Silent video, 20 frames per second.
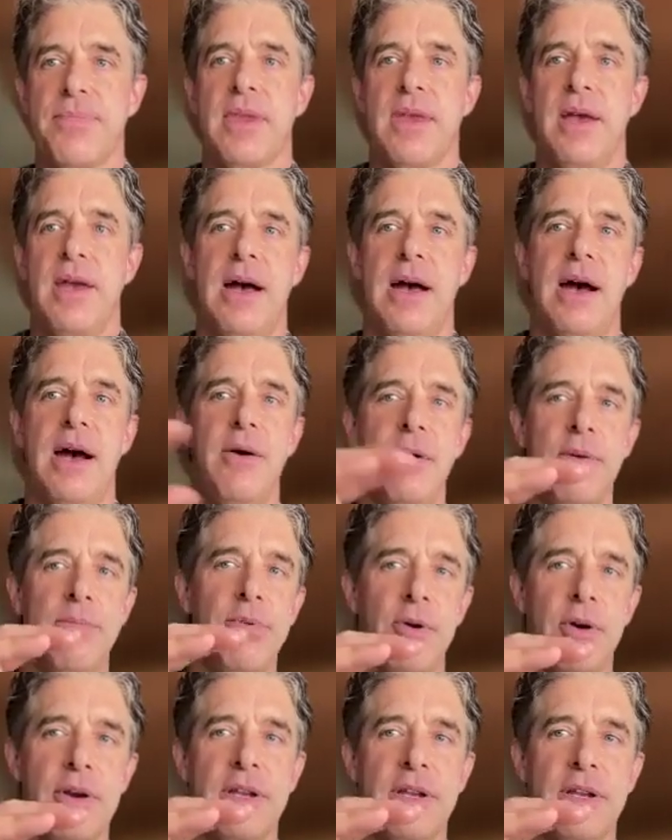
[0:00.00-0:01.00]
How
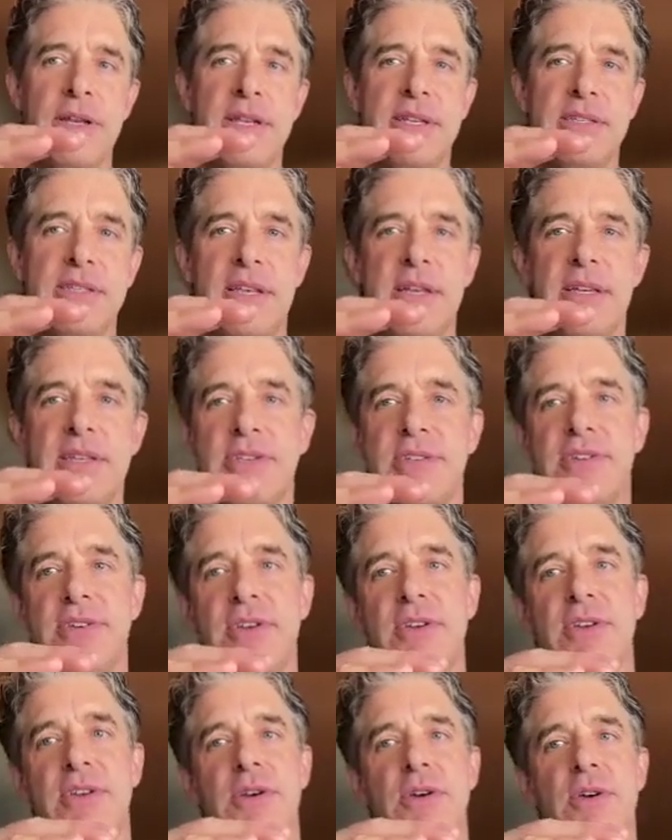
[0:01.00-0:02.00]
important is this?
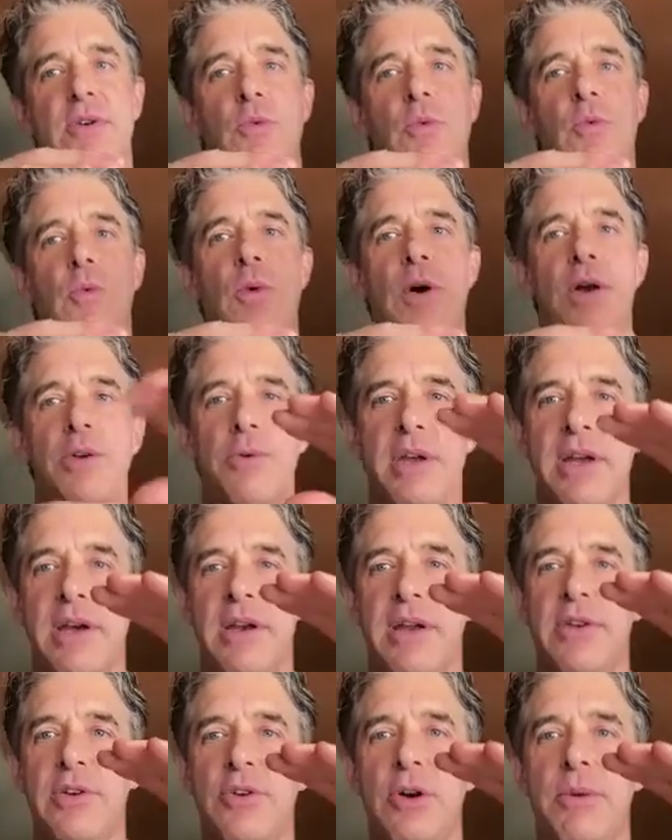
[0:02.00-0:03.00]
What are we going
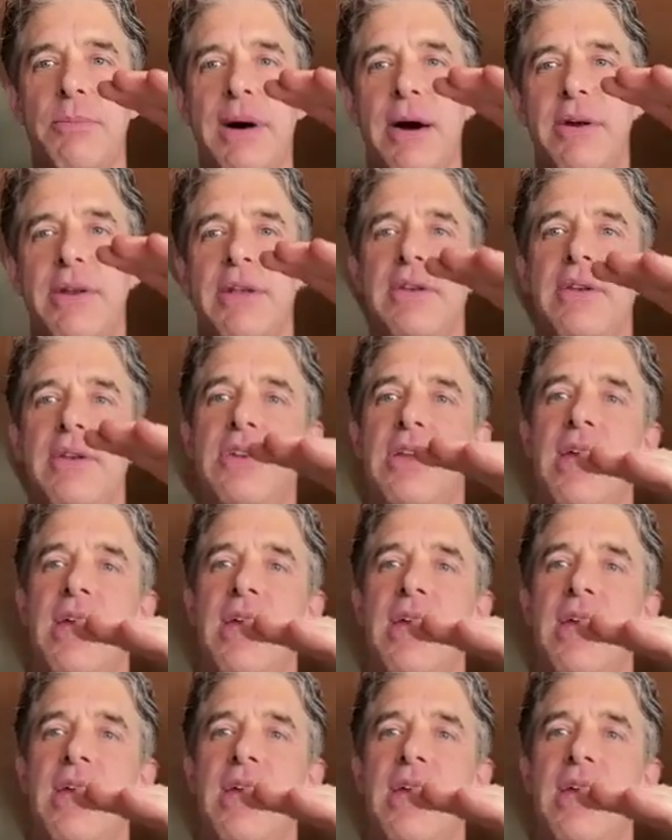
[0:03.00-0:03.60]
to do about it?